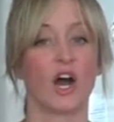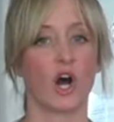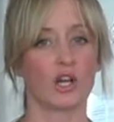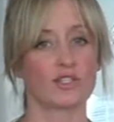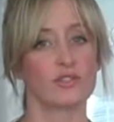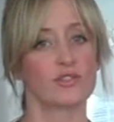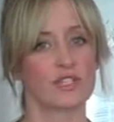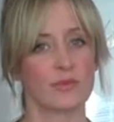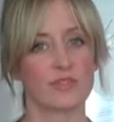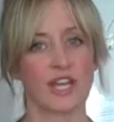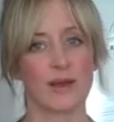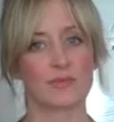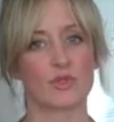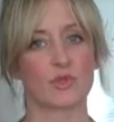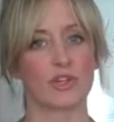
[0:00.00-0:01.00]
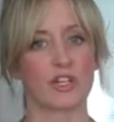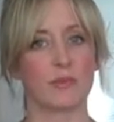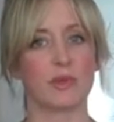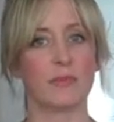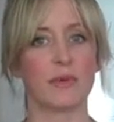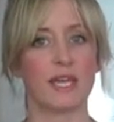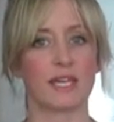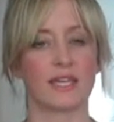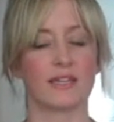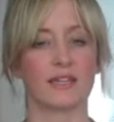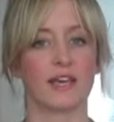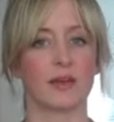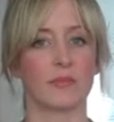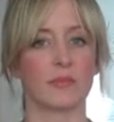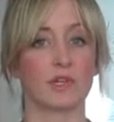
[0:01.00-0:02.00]
Also, sometimes we're going to be making
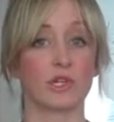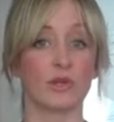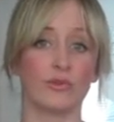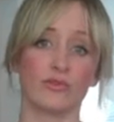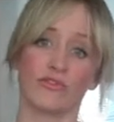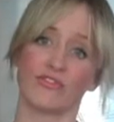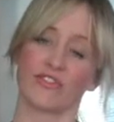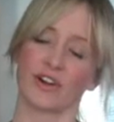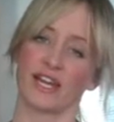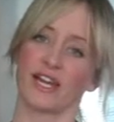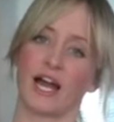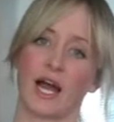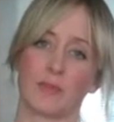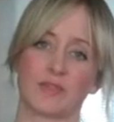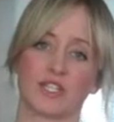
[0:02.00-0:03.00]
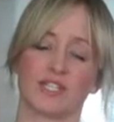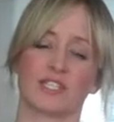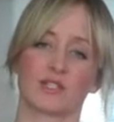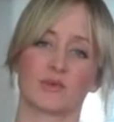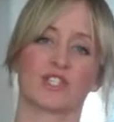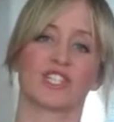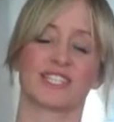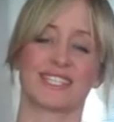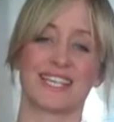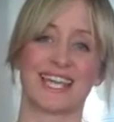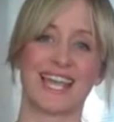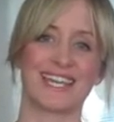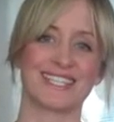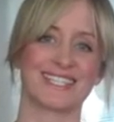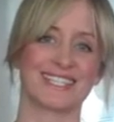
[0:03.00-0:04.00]
them gluten-free options, which is the
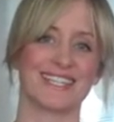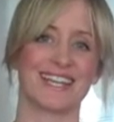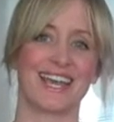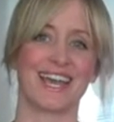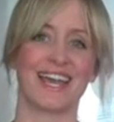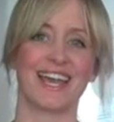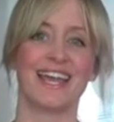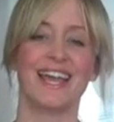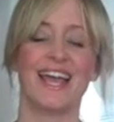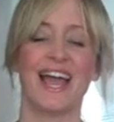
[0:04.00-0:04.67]
case today.